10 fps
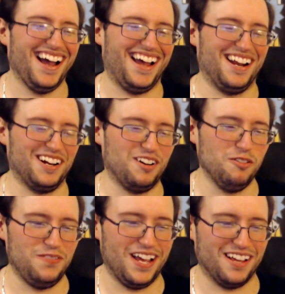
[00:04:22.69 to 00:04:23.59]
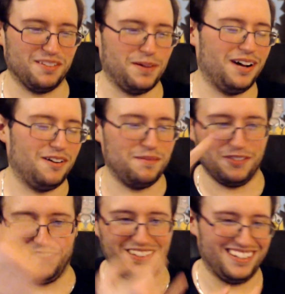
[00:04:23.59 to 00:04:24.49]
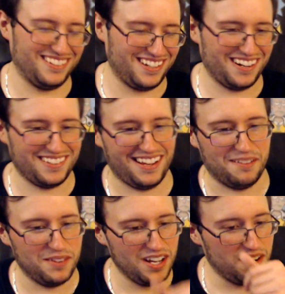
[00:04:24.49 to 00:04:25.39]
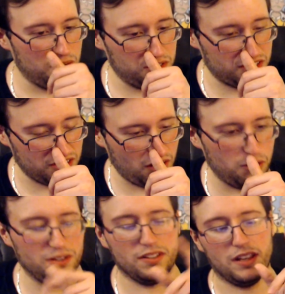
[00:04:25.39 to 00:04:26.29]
I had a goofy ass smile on my face the entire time, which is always